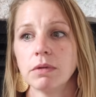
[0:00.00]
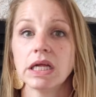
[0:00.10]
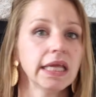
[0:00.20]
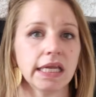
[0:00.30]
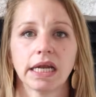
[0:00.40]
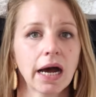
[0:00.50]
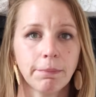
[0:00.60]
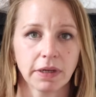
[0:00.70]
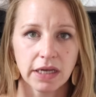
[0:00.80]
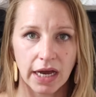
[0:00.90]
clean it
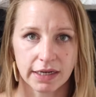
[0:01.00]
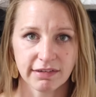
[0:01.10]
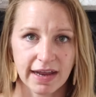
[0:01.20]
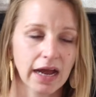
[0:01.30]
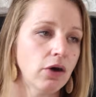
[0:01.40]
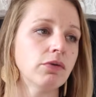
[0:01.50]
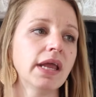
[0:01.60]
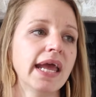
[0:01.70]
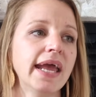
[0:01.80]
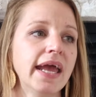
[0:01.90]
up and cut it
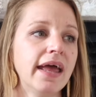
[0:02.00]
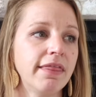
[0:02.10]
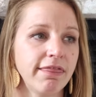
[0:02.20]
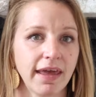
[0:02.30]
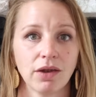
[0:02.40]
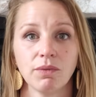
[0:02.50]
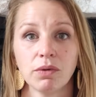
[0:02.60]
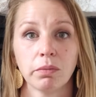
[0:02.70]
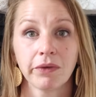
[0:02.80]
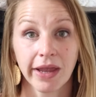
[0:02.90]
down, and then we
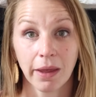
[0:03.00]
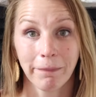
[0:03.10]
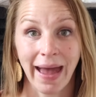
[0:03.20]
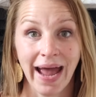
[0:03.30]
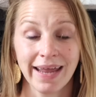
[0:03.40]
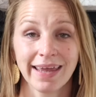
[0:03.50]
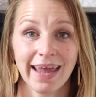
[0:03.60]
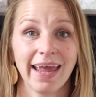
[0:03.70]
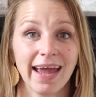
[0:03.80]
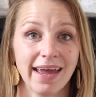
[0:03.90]
will bring it back
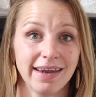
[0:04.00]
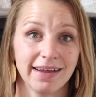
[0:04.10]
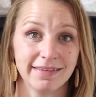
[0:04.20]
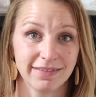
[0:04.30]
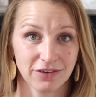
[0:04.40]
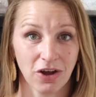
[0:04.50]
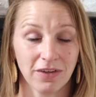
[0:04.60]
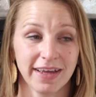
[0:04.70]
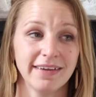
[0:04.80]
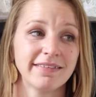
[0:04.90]
and
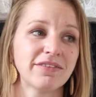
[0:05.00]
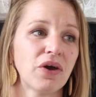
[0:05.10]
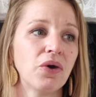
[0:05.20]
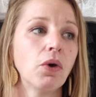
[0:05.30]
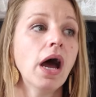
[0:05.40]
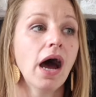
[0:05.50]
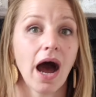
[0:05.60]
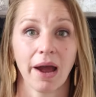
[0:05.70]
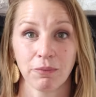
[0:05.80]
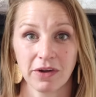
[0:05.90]
install it. So
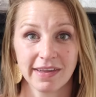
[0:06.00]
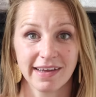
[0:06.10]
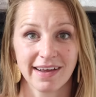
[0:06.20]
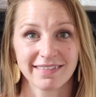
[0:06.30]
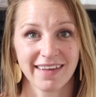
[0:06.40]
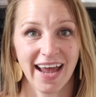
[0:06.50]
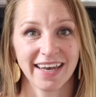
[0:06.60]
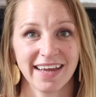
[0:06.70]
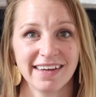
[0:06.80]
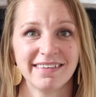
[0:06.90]
I'm really
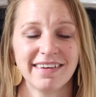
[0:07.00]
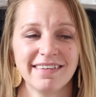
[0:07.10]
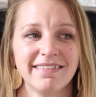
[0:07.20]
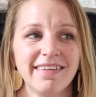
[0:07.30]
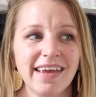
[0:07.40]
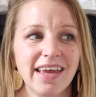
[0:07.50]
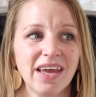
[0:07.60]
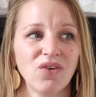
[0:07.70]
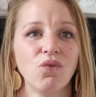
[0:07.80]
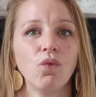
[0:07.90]
excited to
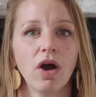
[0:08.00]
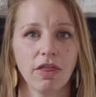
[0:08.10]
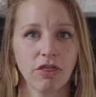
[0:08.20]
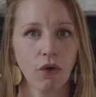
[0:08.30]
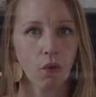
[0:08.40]
see what the